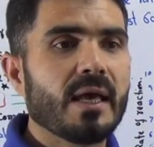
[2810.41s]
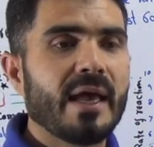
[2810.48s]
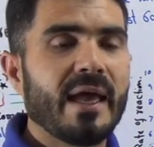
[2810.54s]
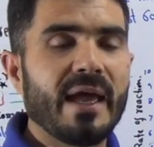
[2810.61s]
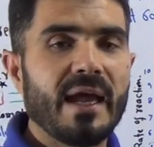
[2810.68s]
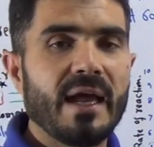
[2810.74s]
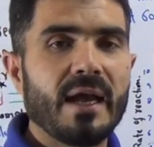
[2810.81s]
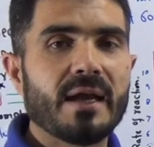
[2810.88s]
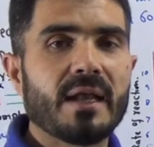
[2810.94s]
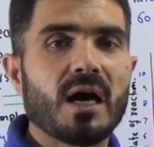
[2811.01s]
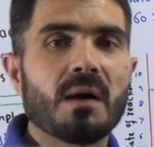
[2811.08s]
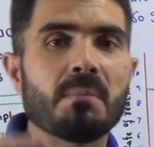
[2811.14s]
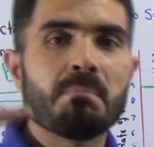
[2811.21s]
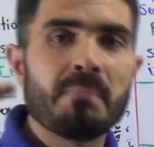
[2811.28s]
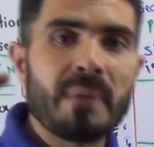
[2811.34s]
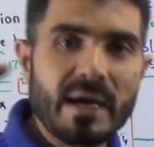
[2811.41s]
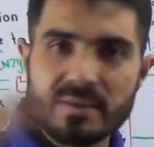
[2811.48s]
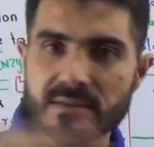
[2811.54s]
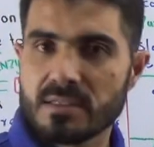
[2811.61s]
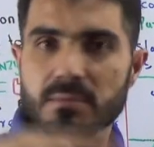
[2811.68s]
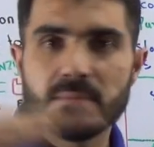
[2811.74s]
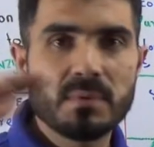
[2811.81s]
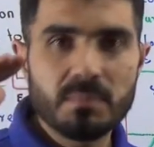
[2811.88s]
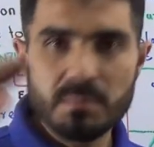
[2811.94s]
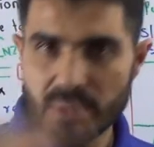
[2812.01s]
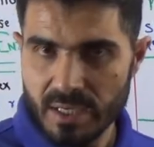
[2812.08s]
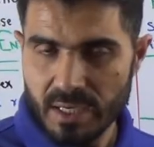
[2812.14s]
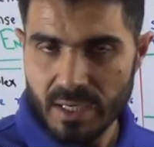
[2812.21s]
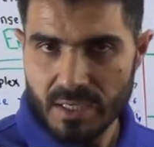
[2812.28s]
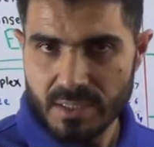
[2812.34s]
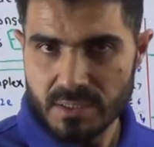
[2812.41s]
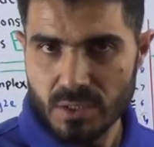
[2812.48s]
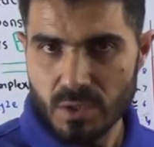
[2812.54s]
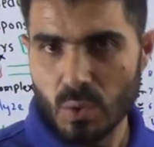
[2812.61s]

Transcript: had a maximum rate